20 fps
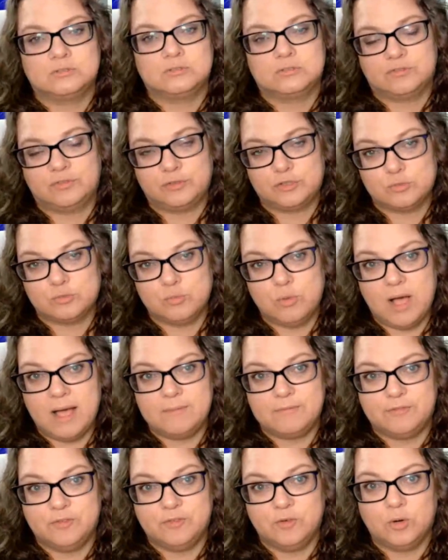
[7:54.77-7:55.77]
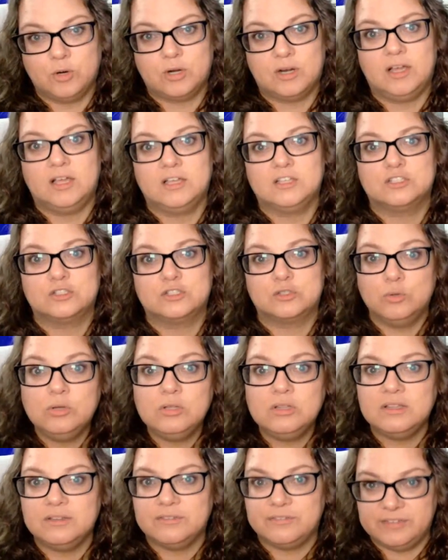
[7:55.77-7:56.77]
swapped for a
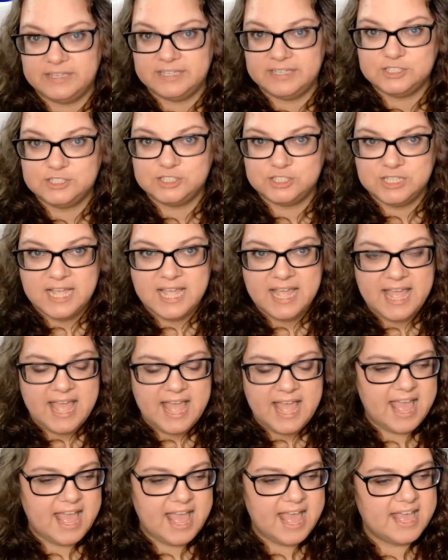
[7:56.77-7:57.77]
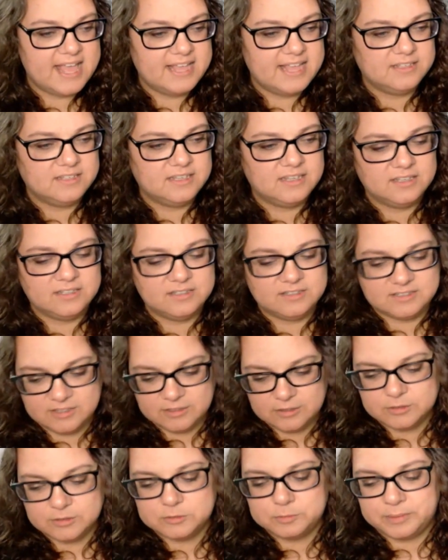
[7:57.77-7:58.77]
school of fish. And
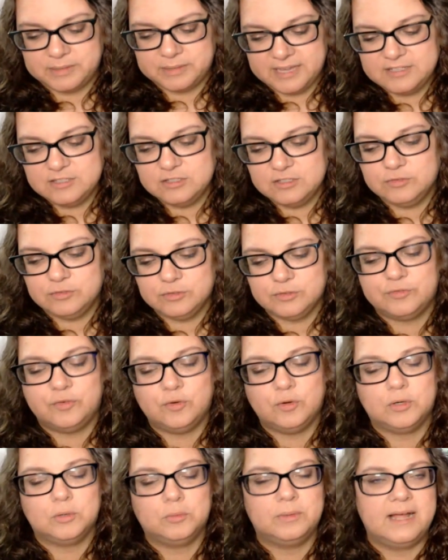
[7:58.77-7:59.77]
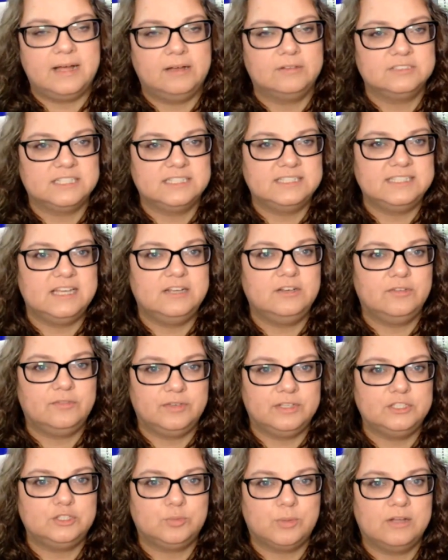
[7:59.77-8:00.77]
there's plays over 4 rounds. At the end of
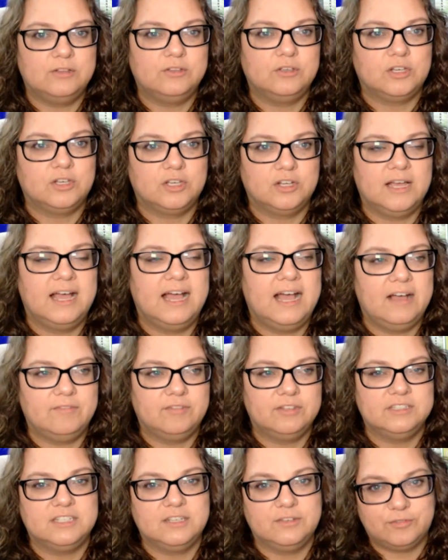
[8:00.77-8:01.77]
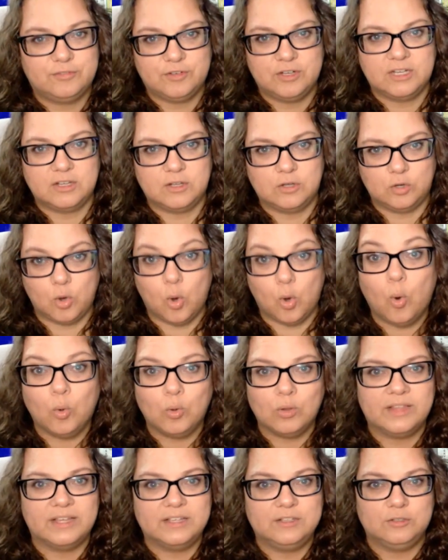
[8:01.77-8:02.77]
each round, you're going to have a different
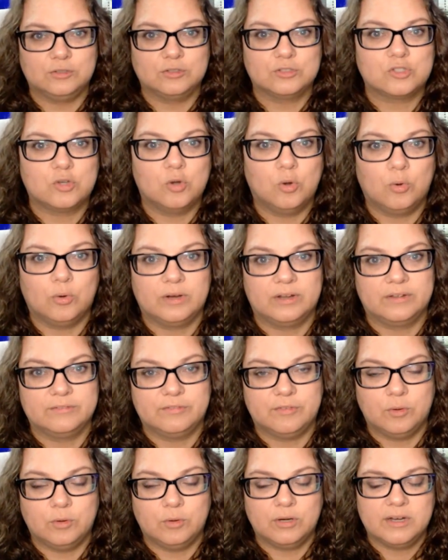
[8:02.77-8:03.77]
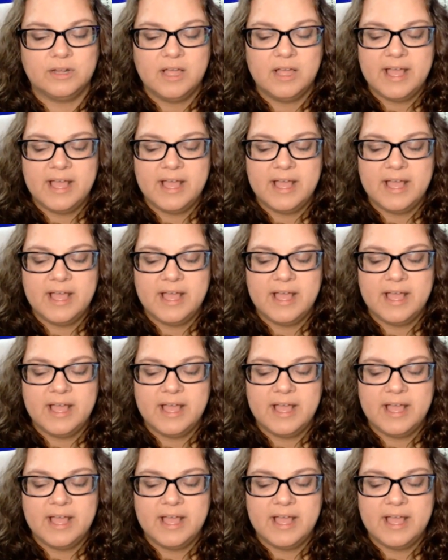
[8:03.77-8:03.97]
goal that you're scoring for.